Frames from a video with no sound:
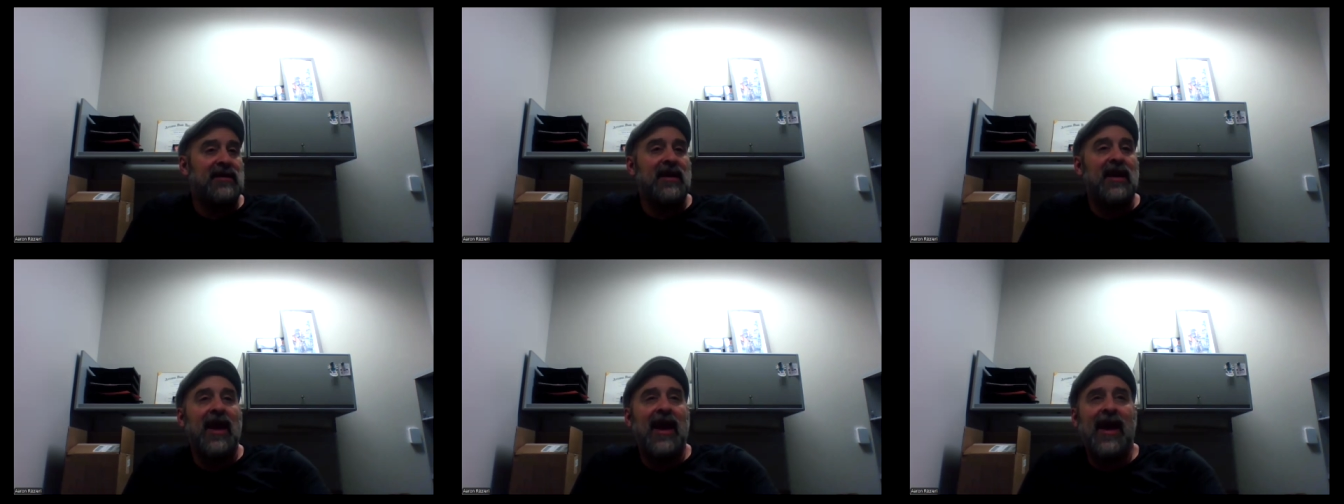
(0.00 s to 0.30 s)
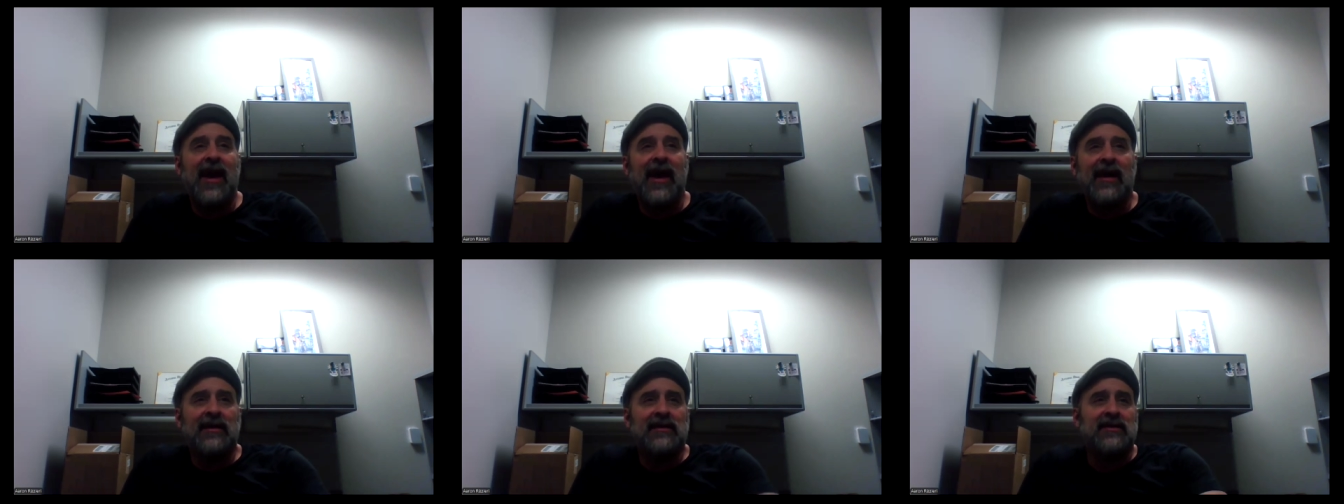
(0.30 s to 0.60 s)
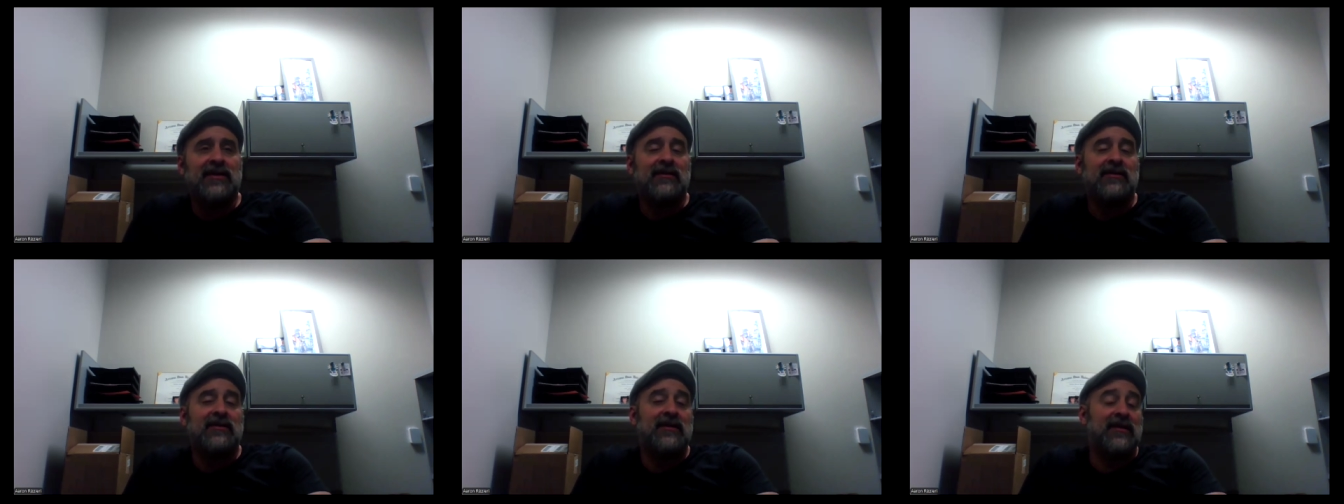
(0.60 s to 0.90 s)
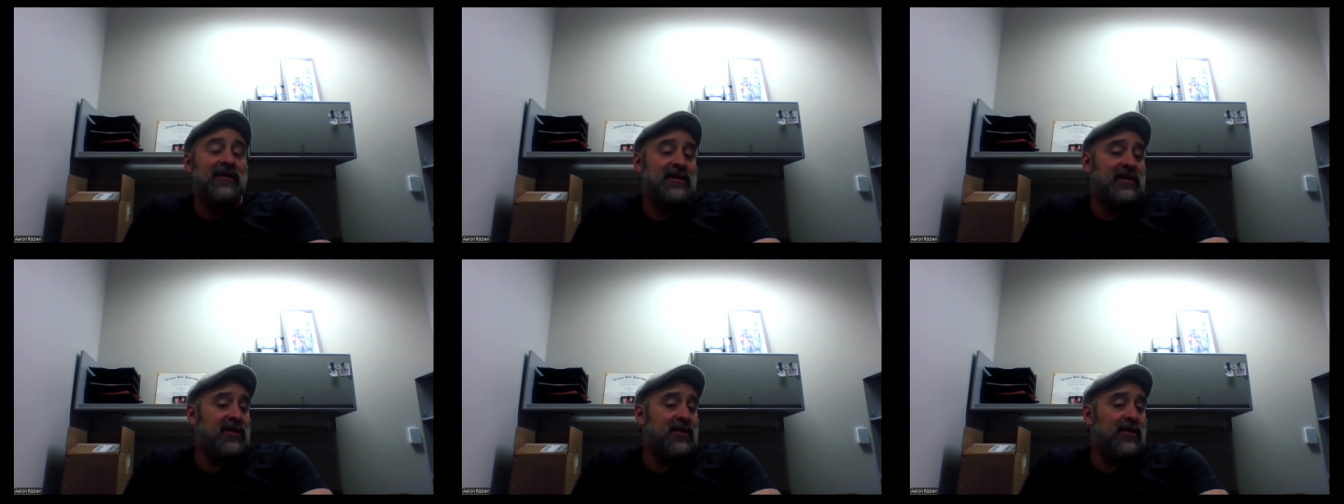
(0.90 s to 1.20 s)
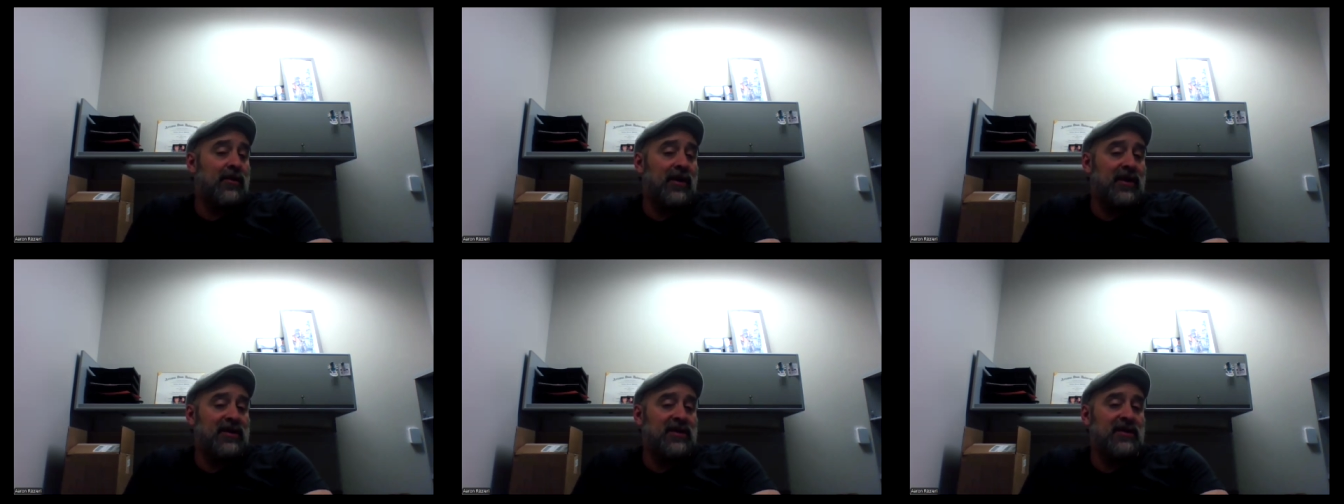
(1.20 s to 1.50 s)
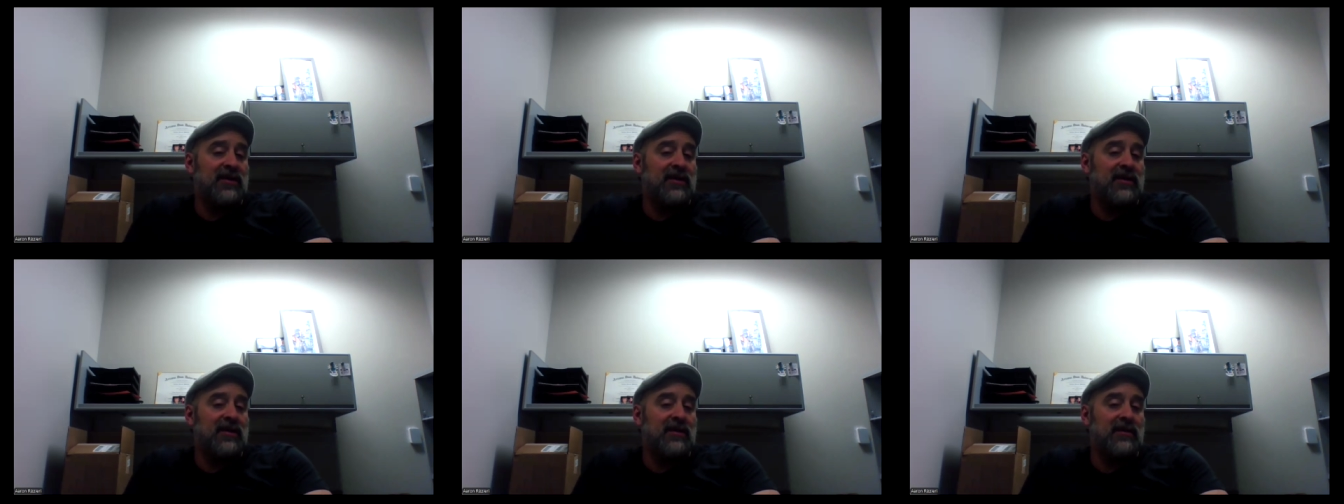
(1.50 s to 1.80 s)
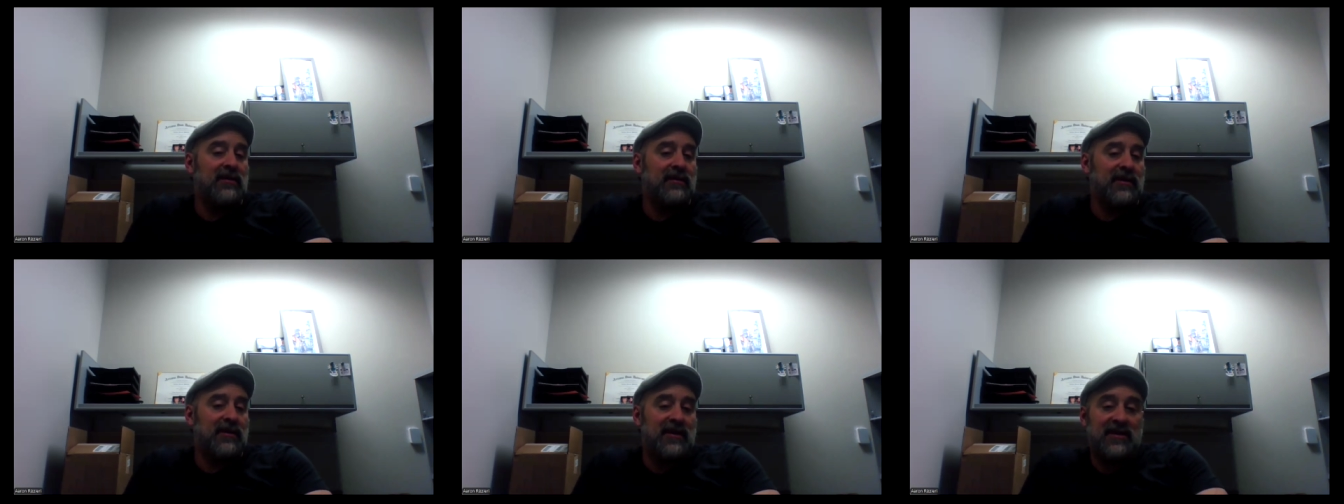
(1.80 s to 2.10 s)
the answer to this
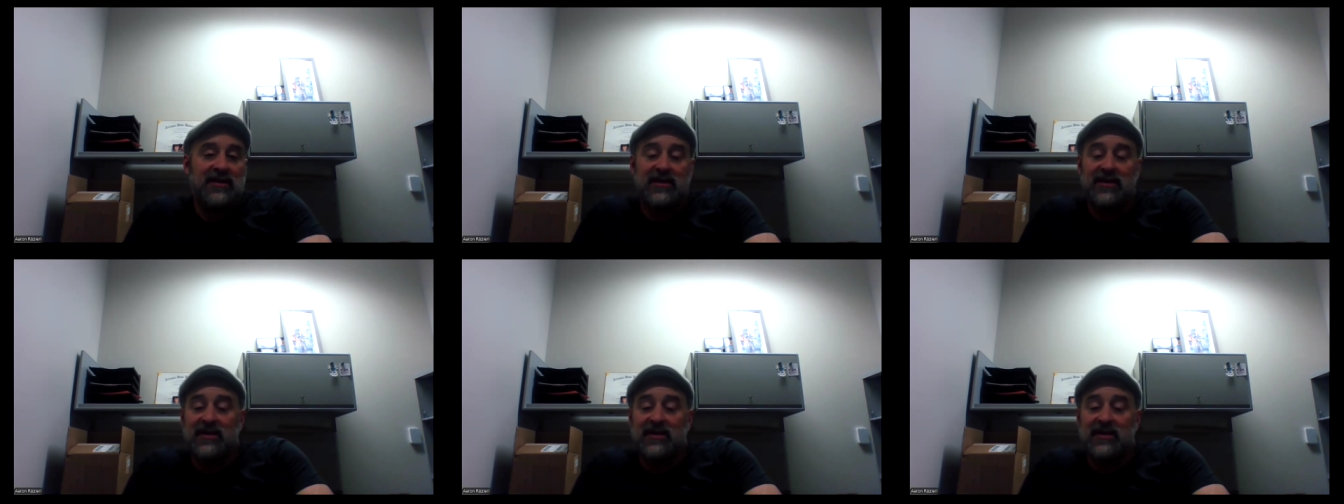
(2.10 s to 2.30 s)
question is